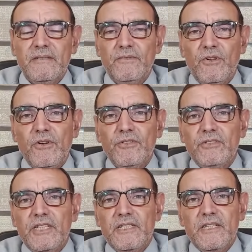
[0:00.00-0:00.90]
all the
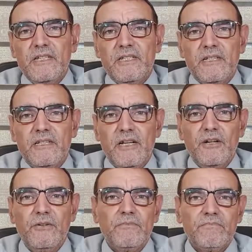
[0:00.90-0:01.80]
disease
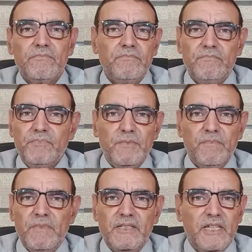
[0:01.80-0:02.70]
now,
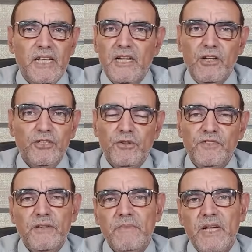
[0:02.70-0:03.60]
there are a lot of
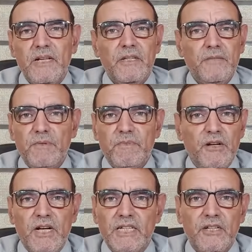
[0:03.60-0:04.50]
them, and people now
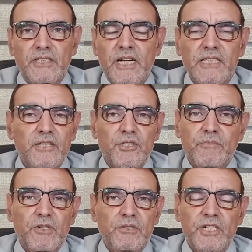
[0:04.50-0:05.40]
are contracting some
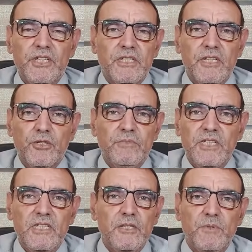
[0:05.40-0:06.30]
conditions and some
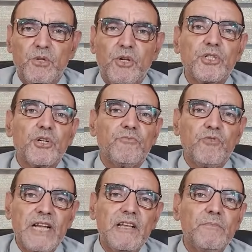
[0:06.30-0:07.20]
diseases
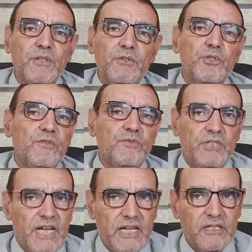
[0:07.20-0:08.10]
only because of the
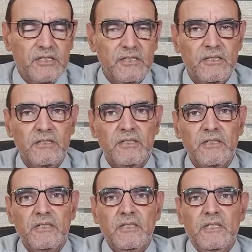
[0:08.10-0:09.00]
diet.
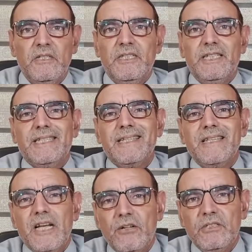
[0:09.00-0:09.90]
There is
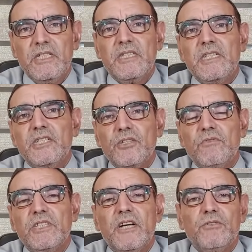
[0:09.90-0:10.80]
no diseases
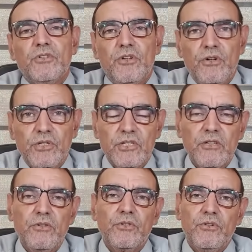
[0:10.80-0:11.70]
without cause
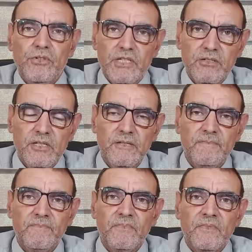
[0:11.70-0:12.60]
or cause.
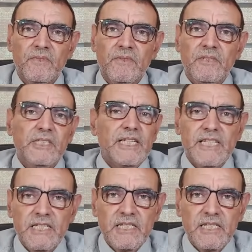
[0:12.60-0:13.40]
It doesn't